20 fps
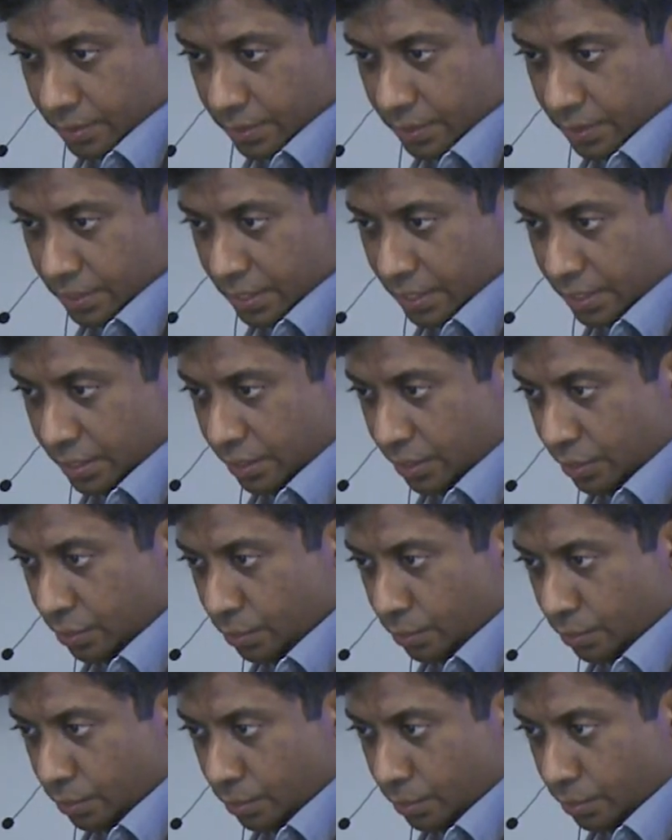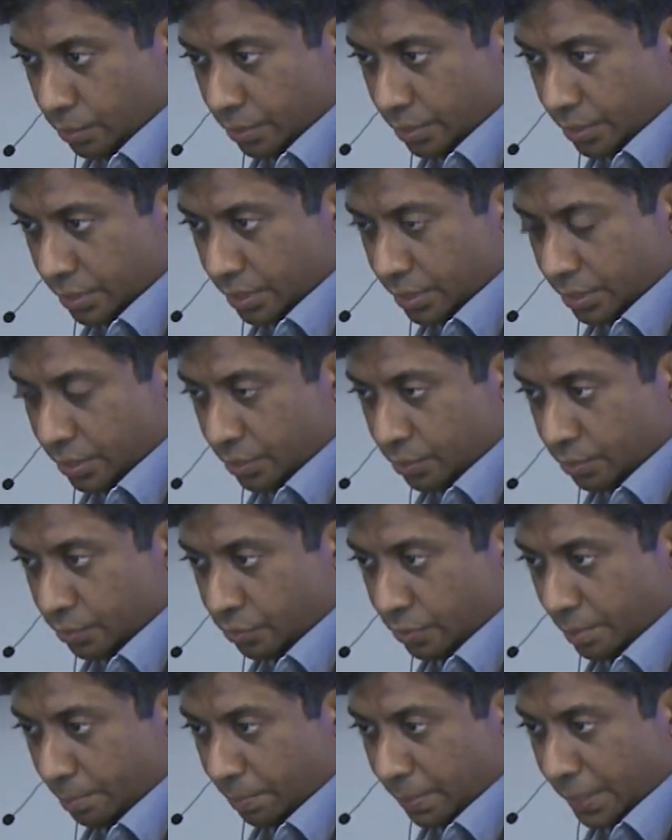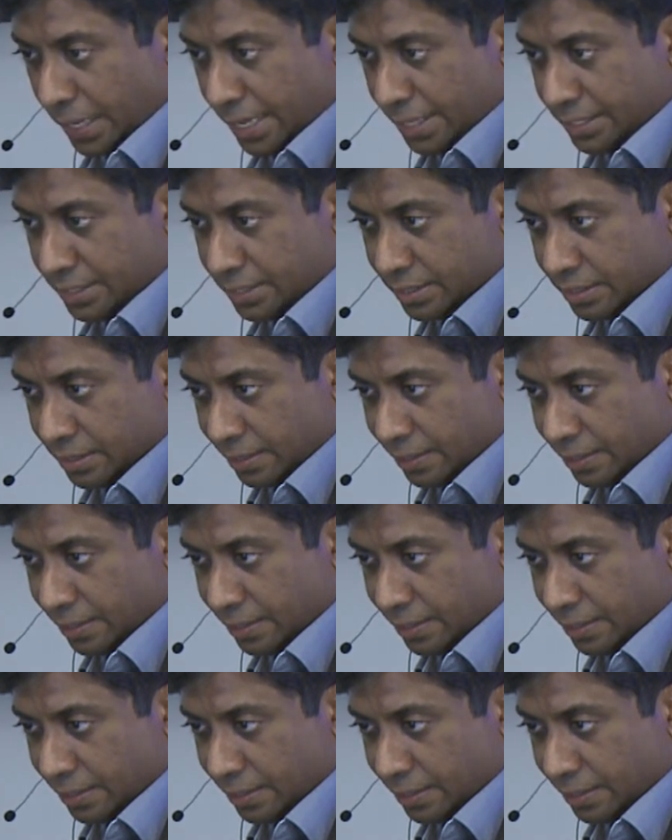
then you replace